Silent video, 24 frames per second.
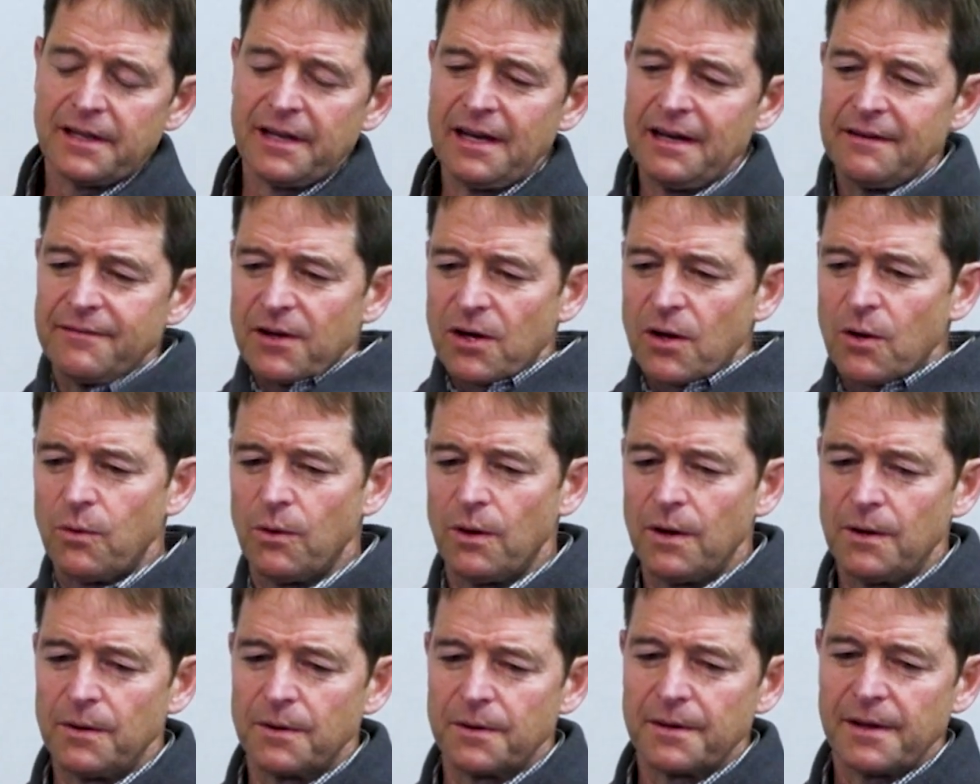had a
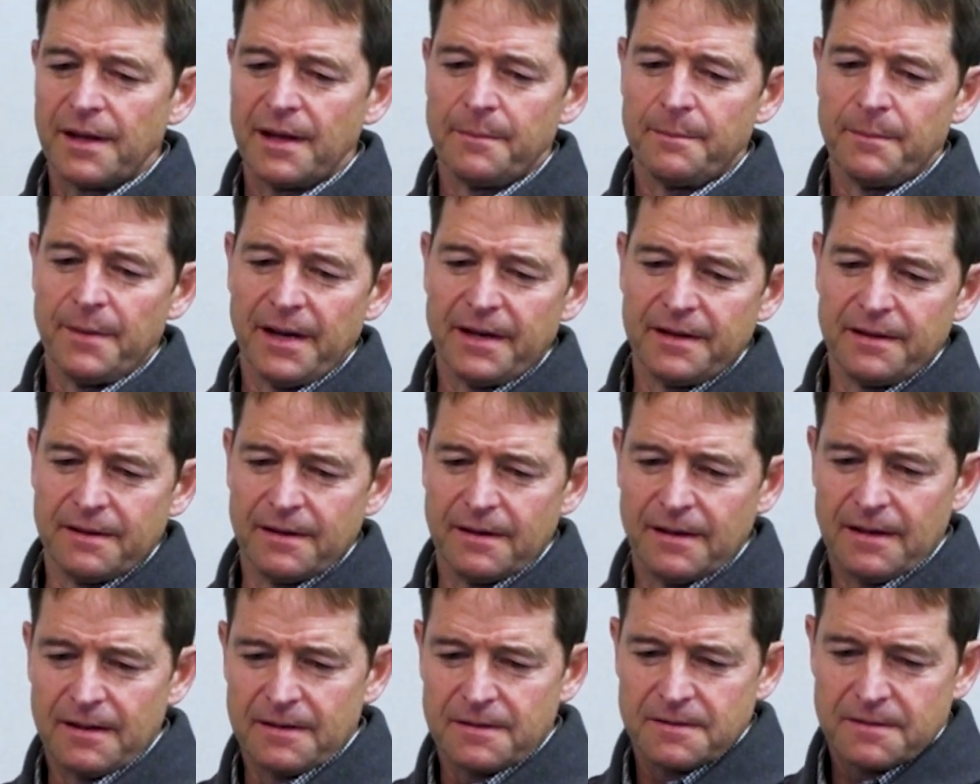quote at my
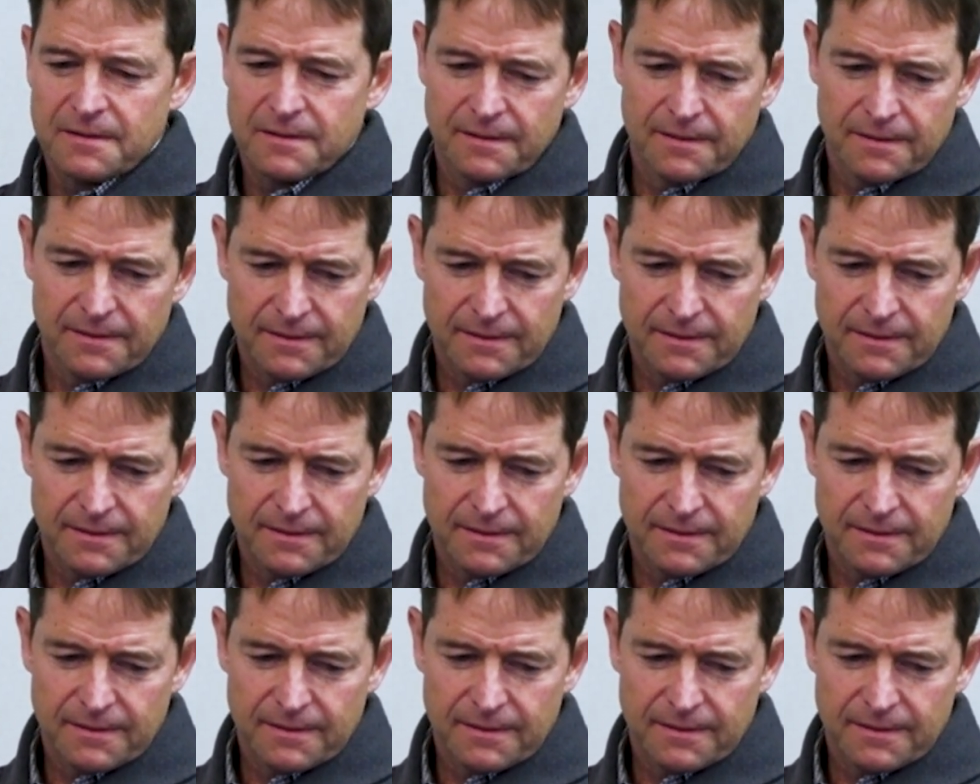desk.